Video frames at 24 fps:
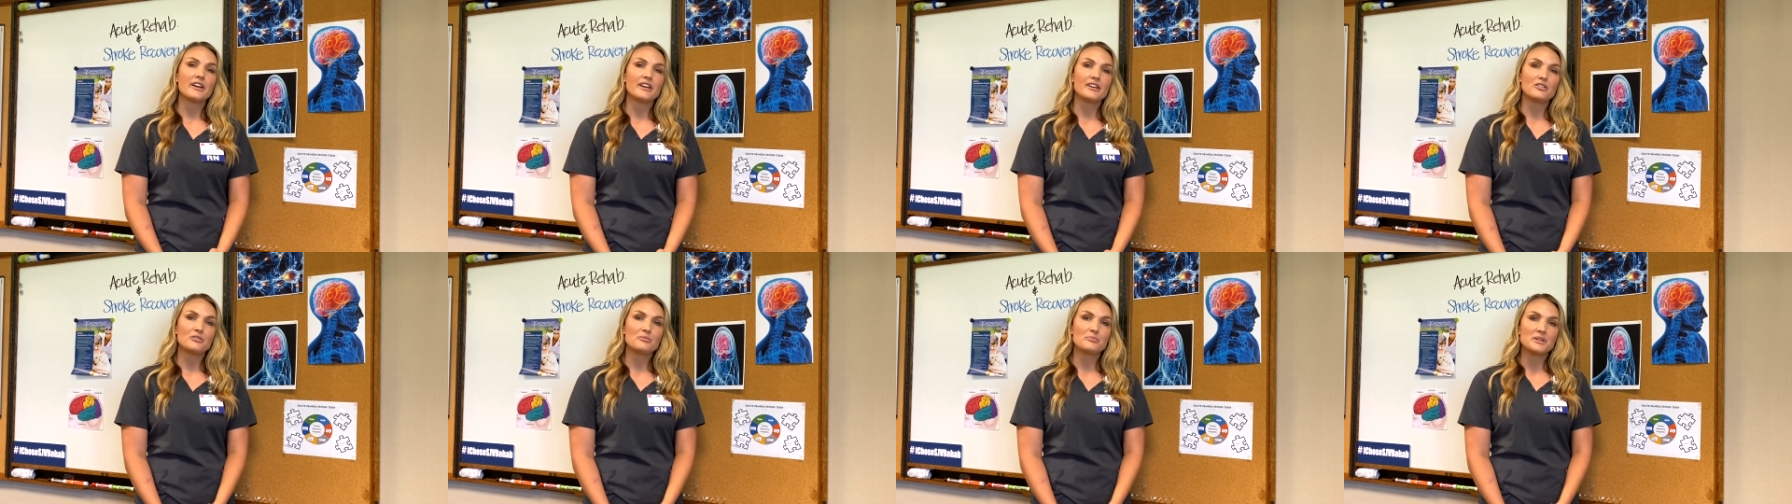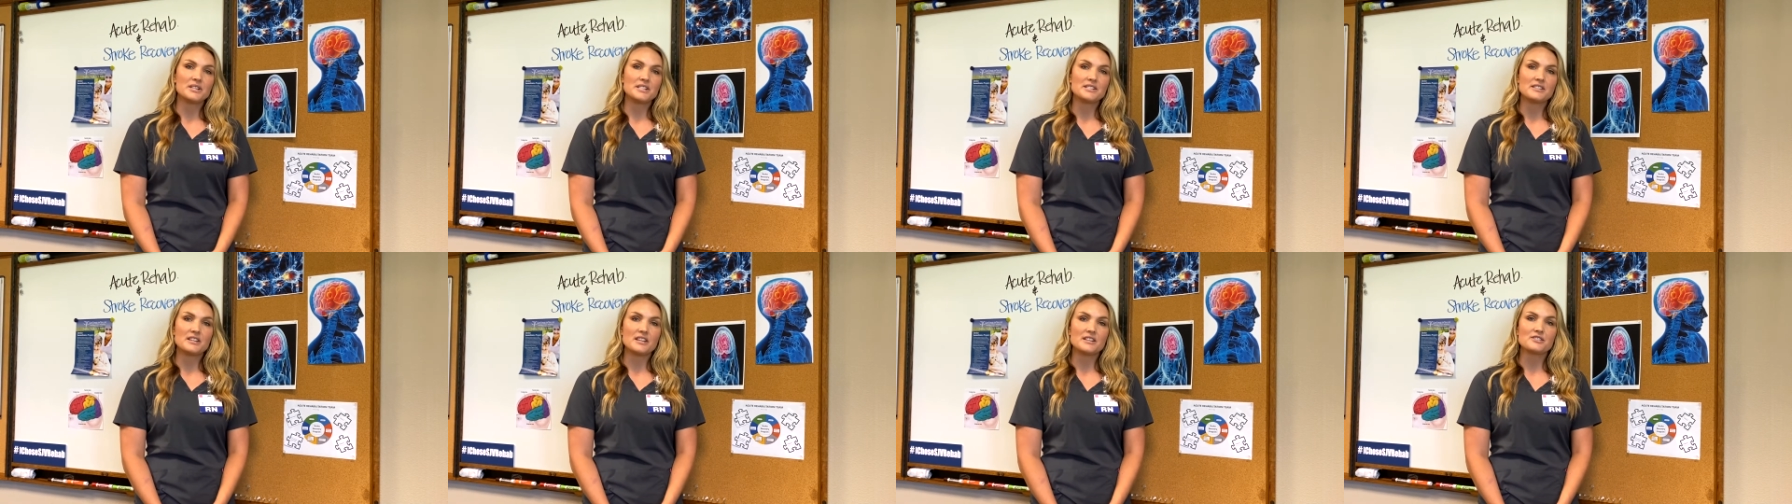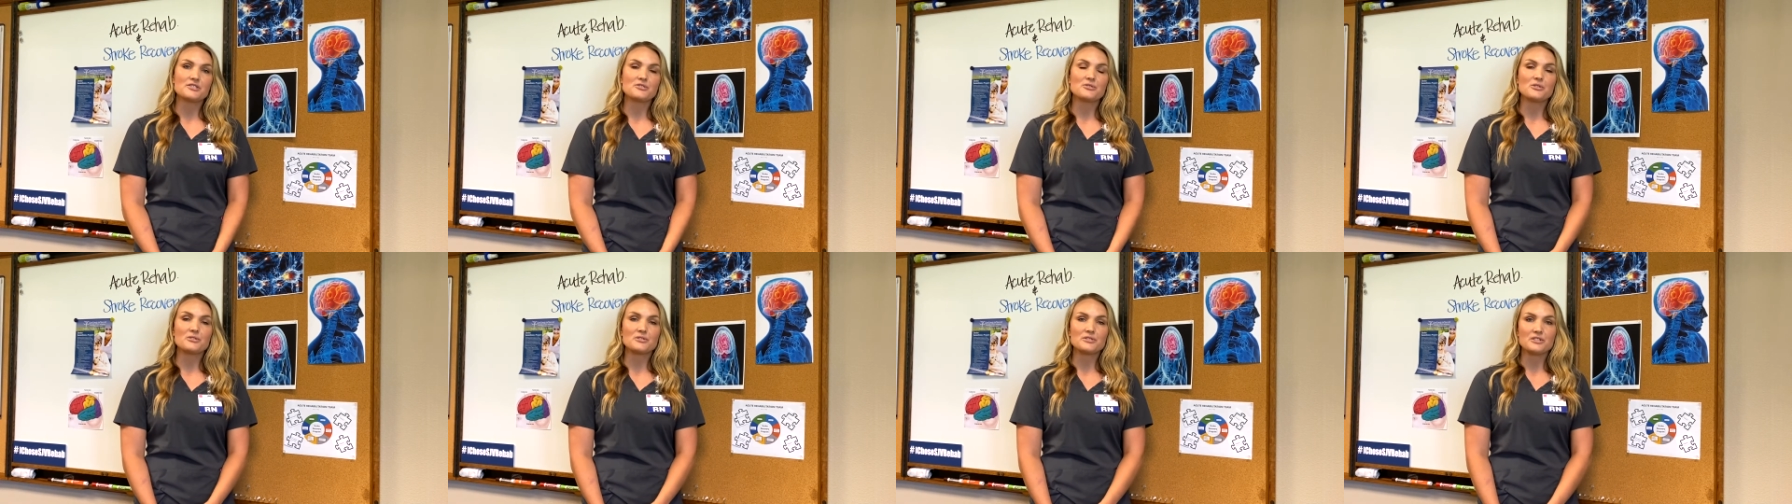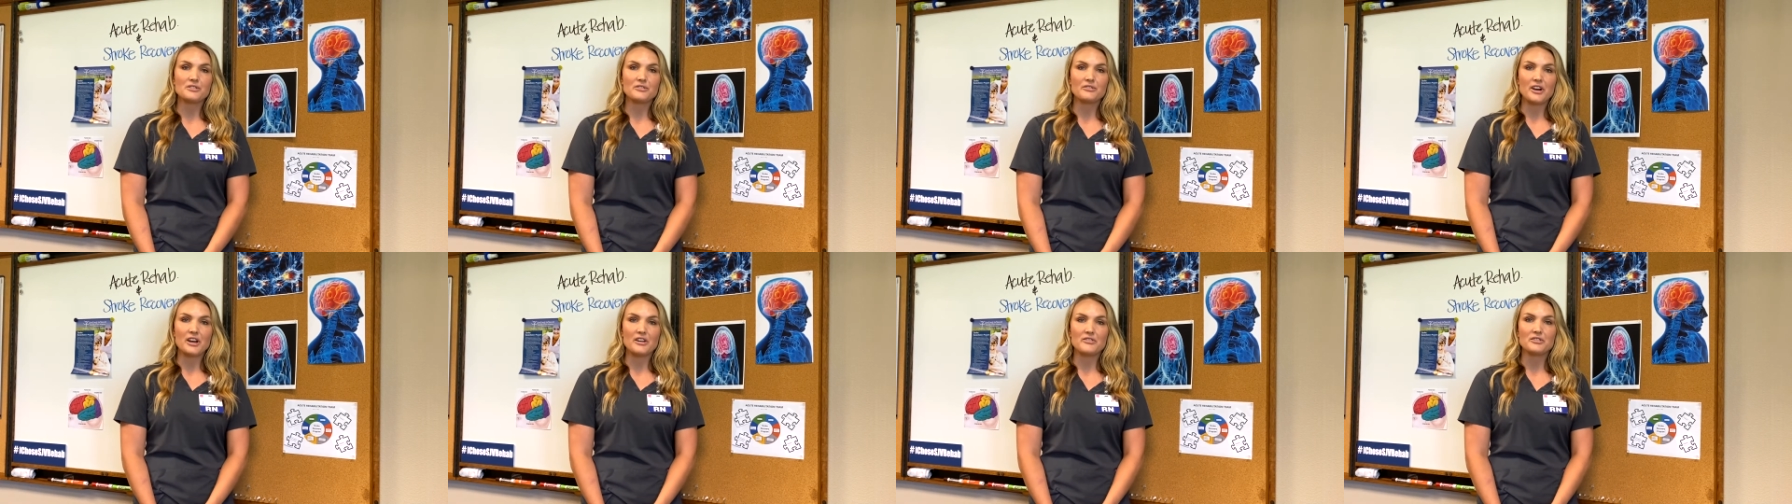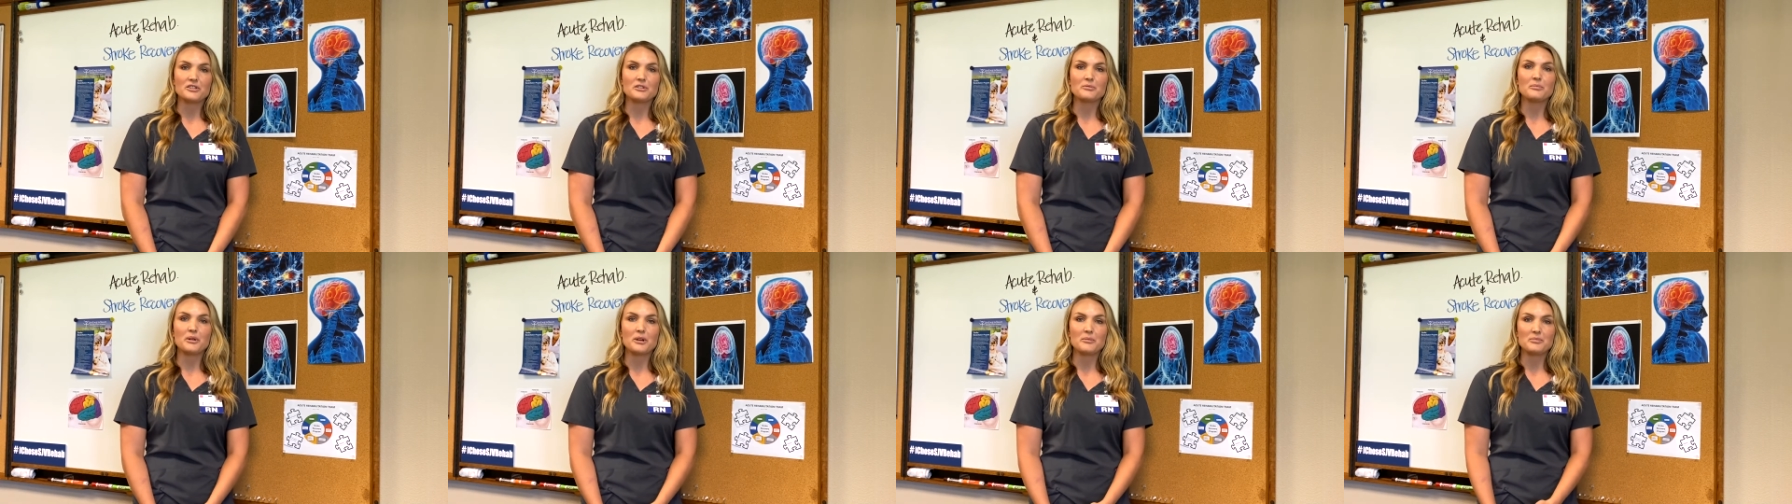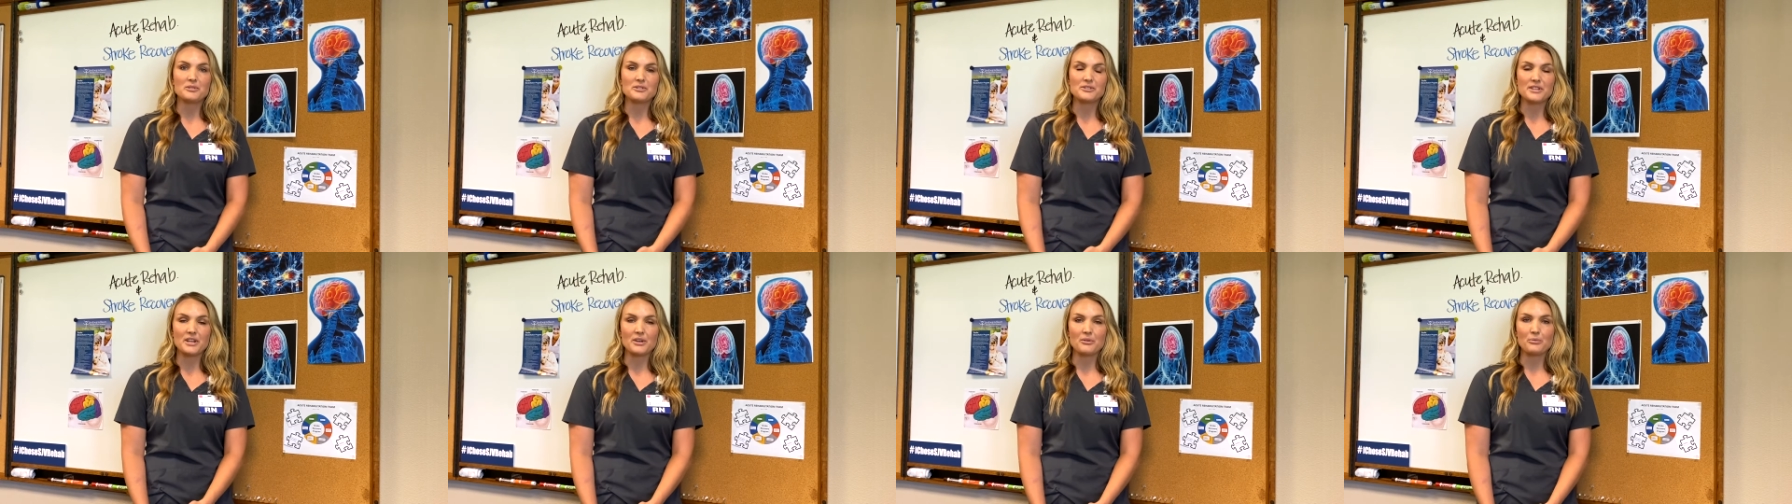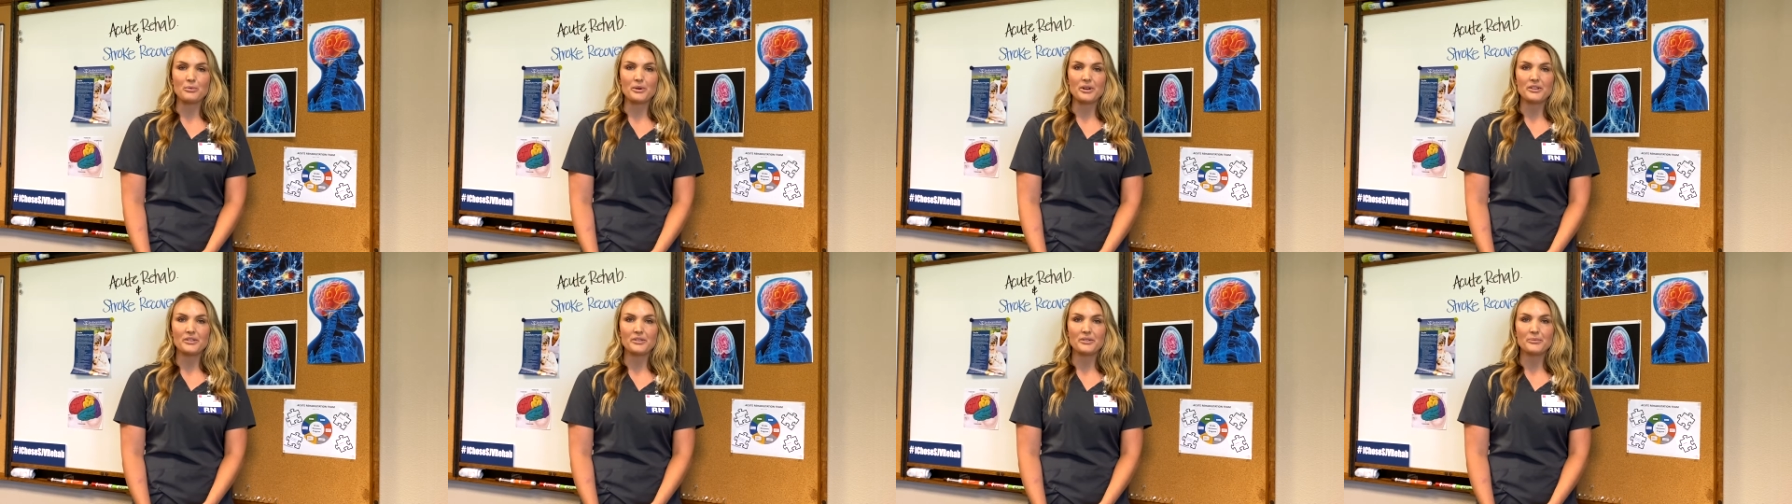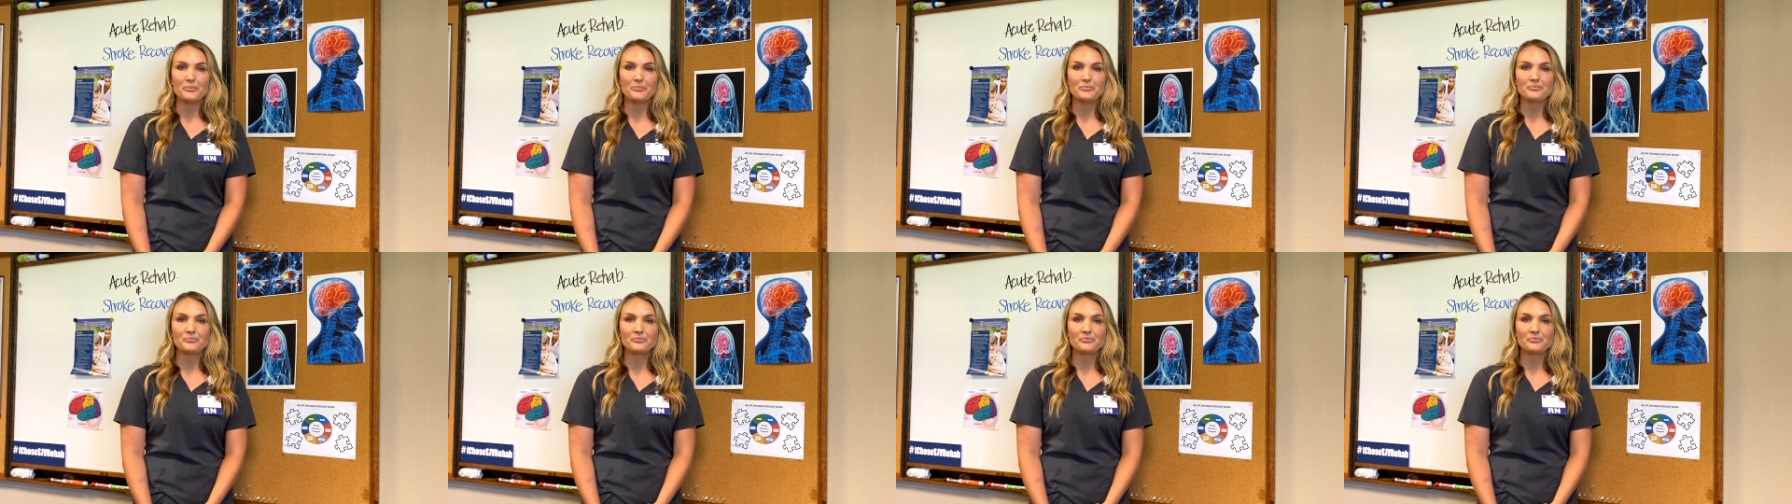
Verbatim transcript: ailments a stroke survivor may present with.